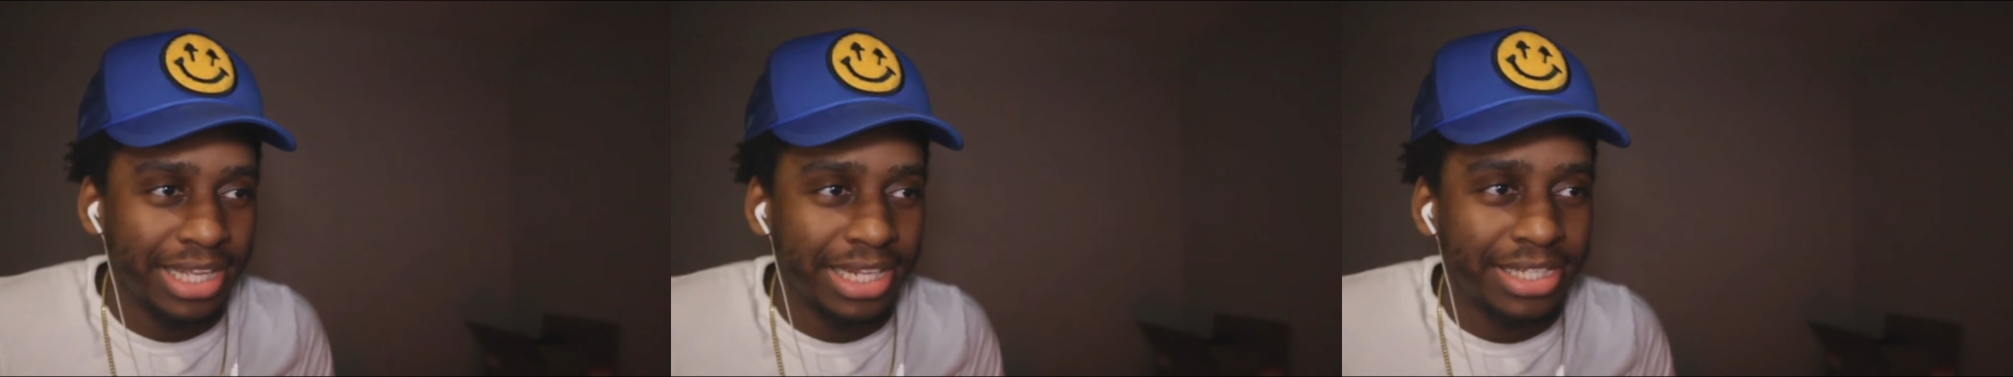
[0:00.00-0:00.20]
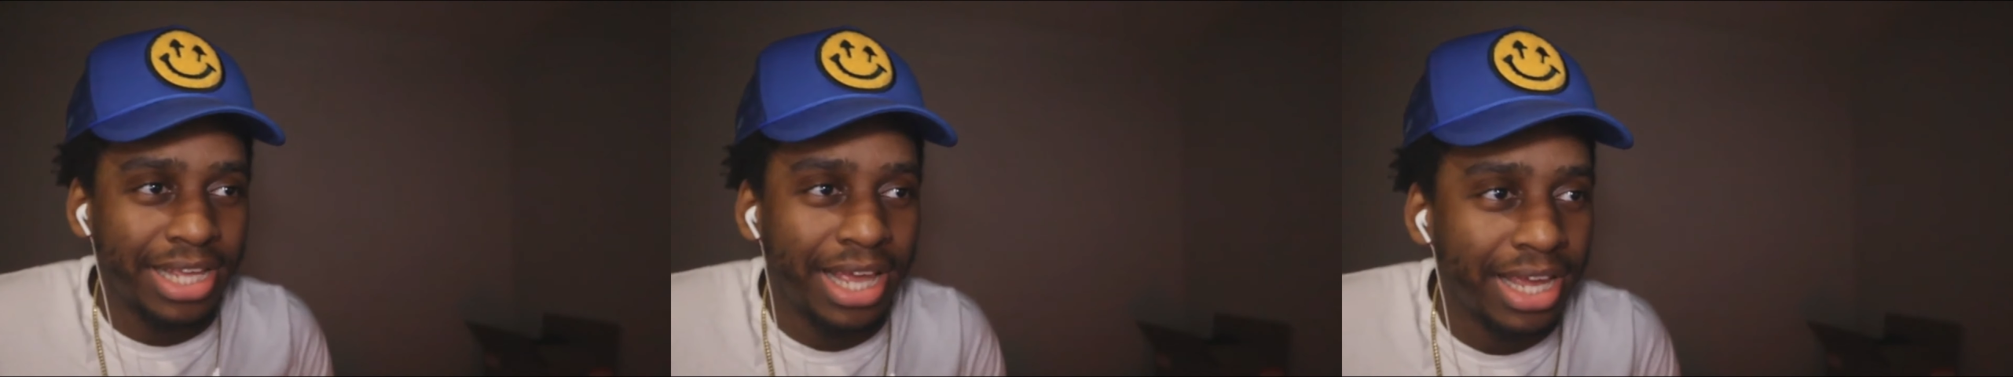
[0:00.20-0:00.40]

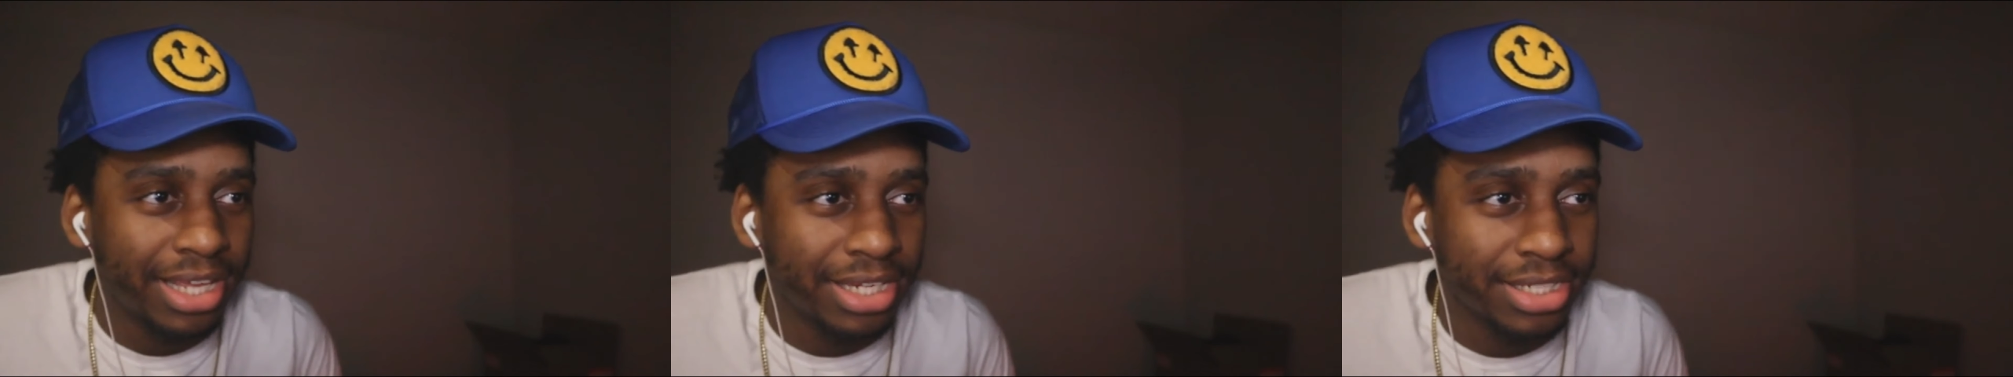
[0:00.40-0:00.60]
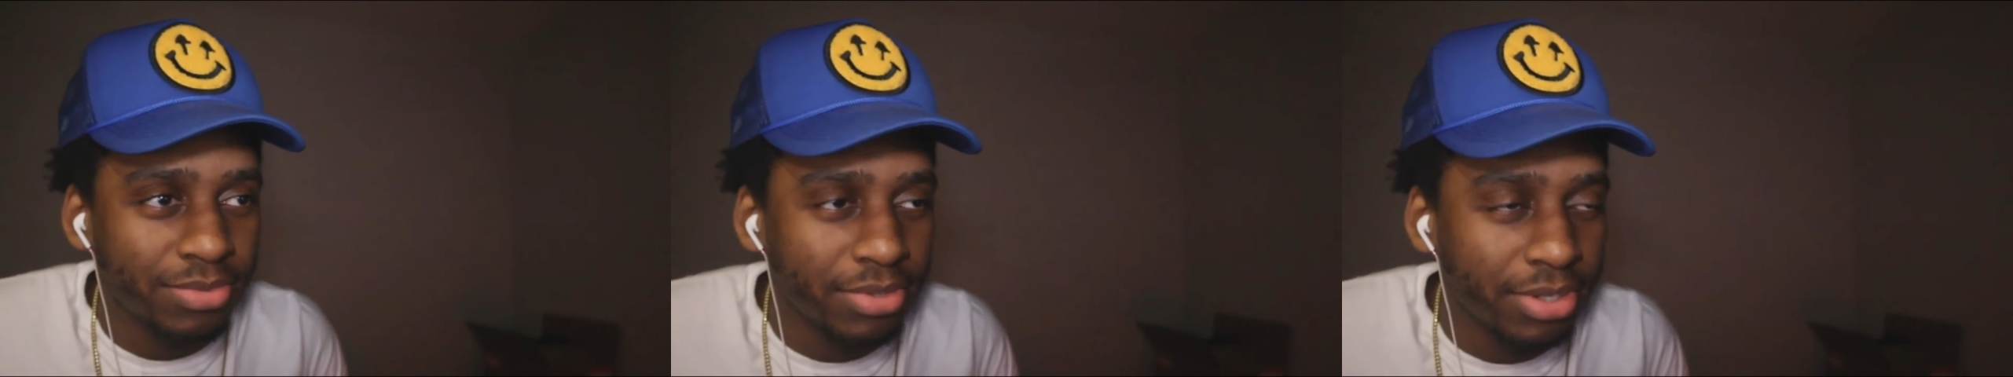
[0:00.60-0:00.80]

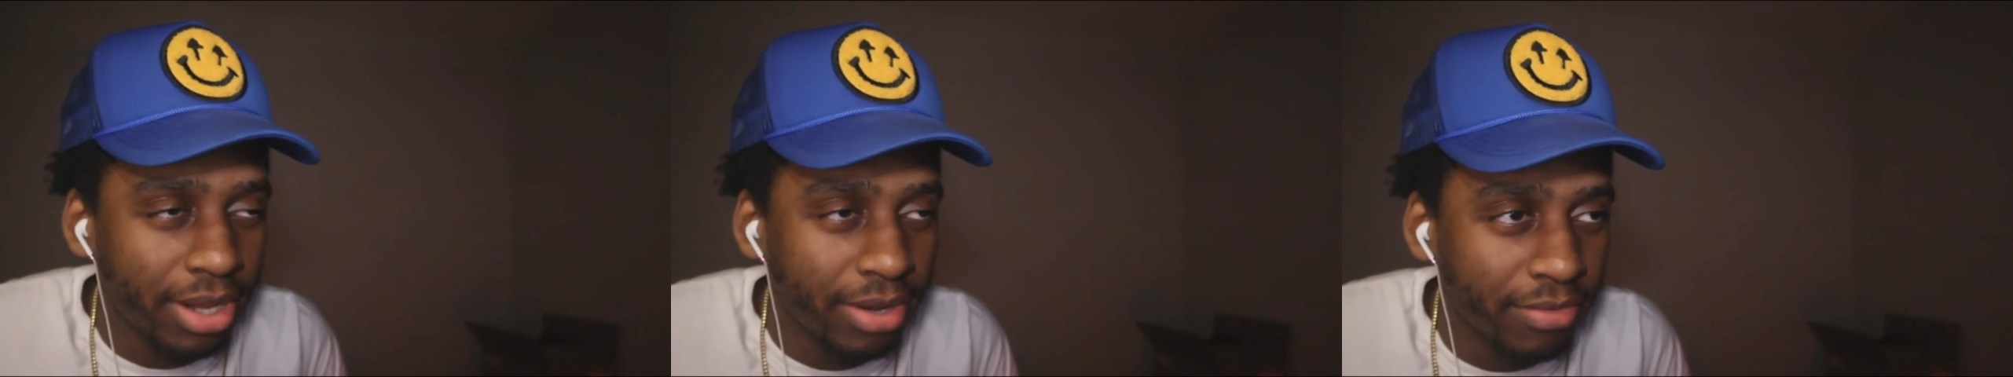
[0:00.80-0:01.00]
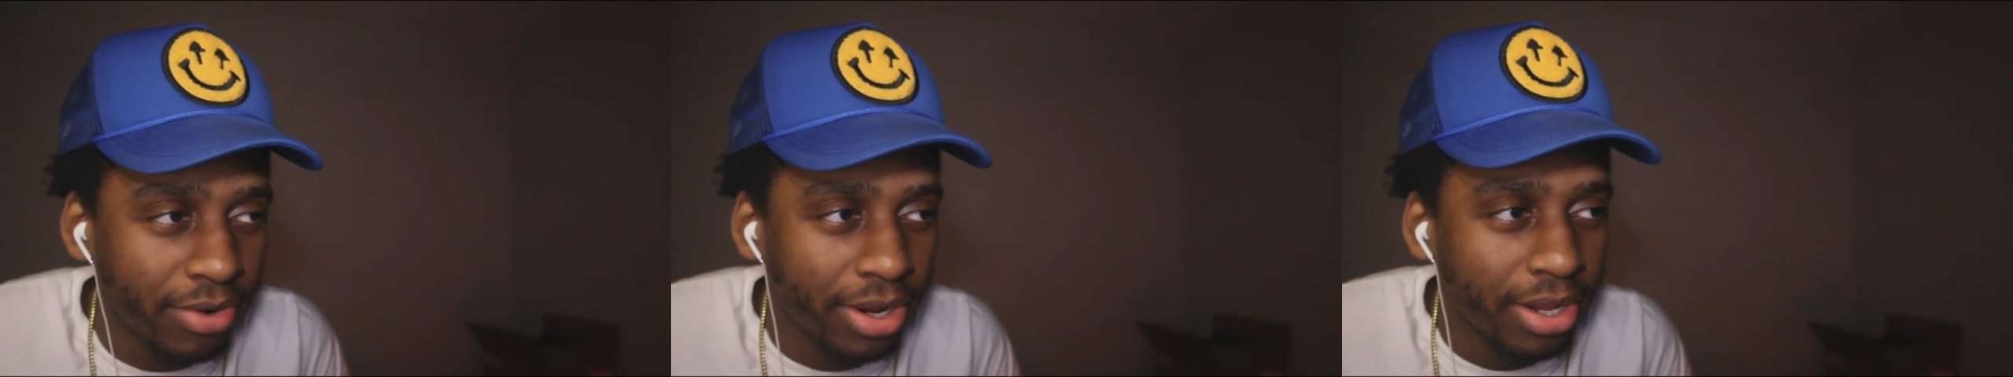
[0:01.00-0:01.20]
antagonist
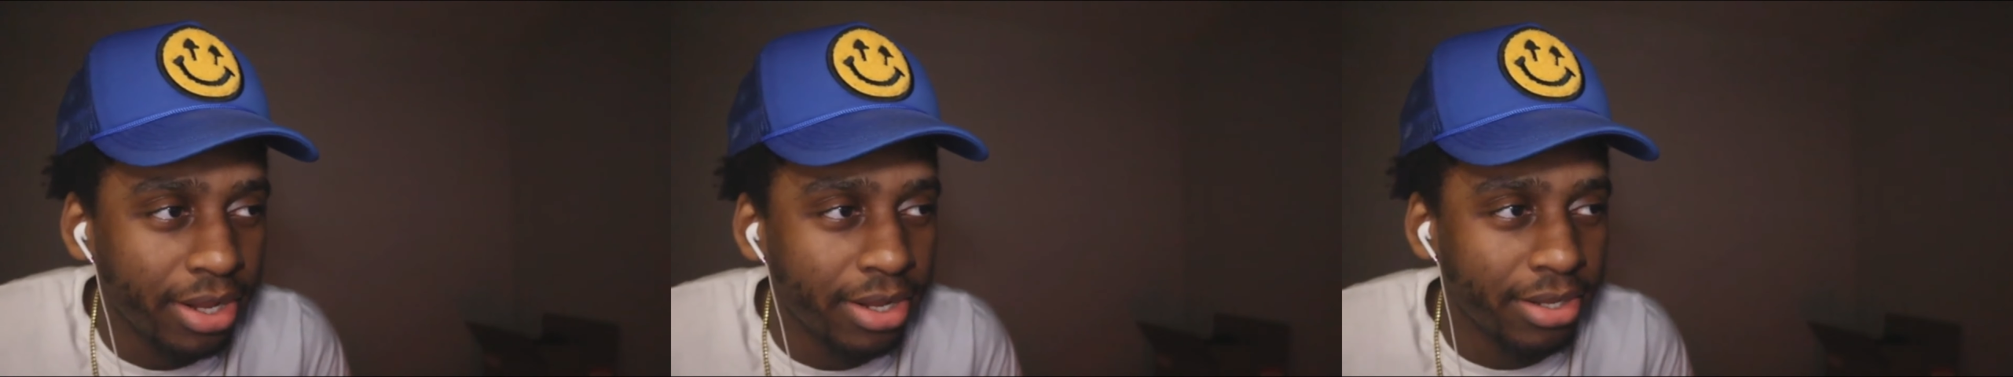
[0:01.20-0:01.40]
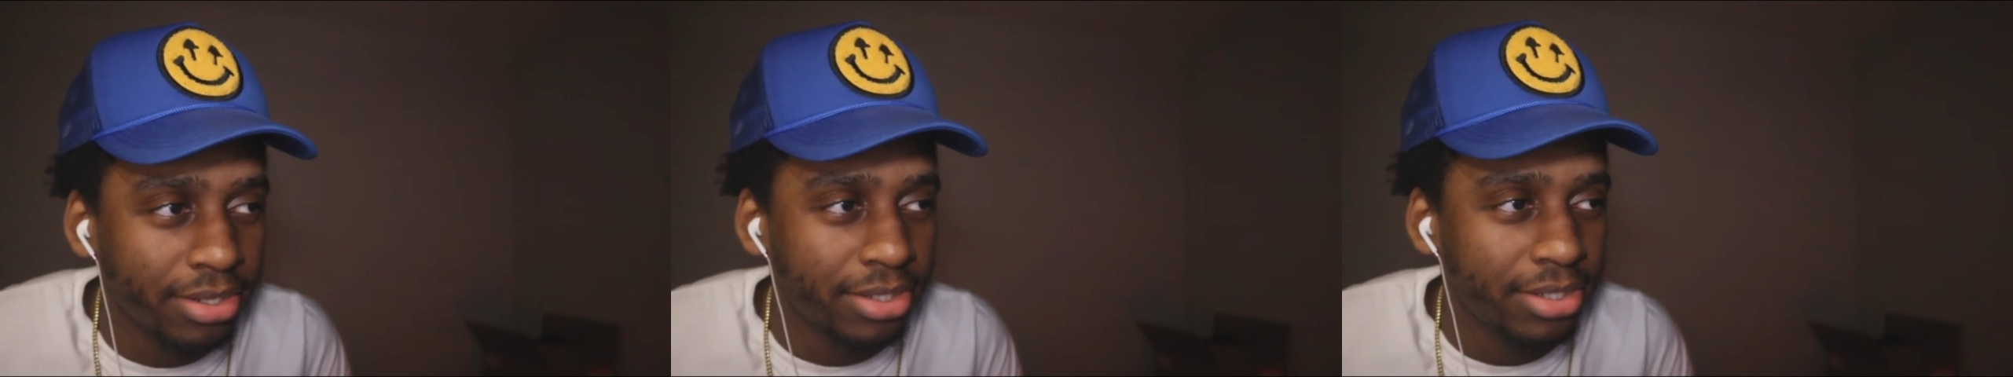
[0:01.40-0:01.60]
we ever
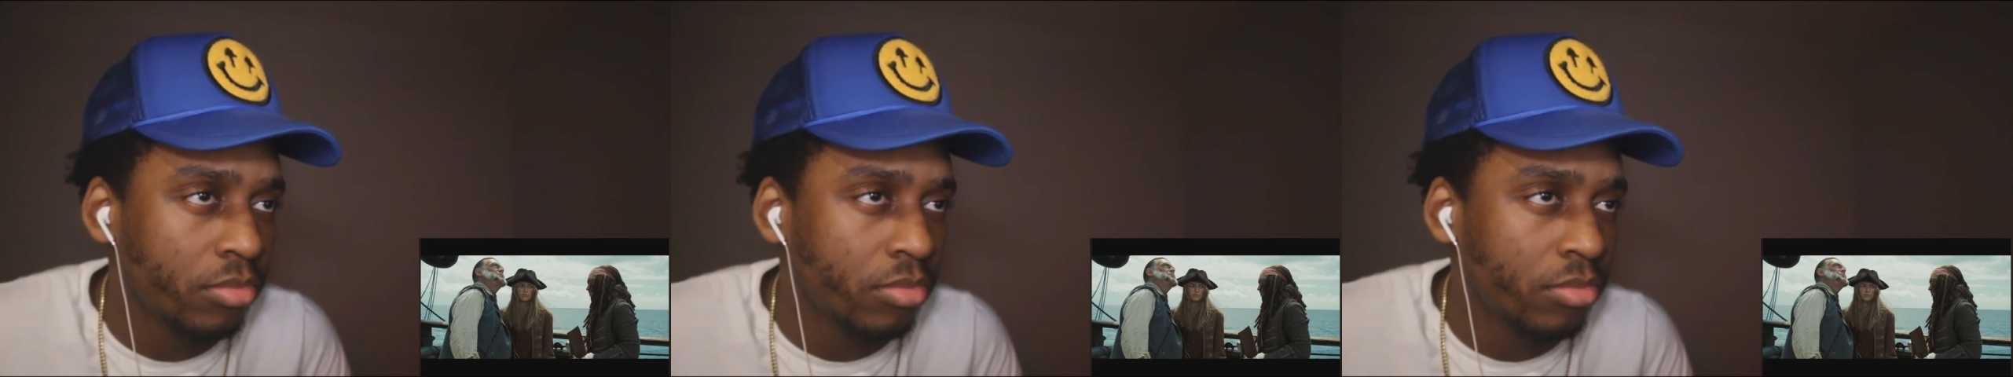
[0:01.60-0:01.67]
had.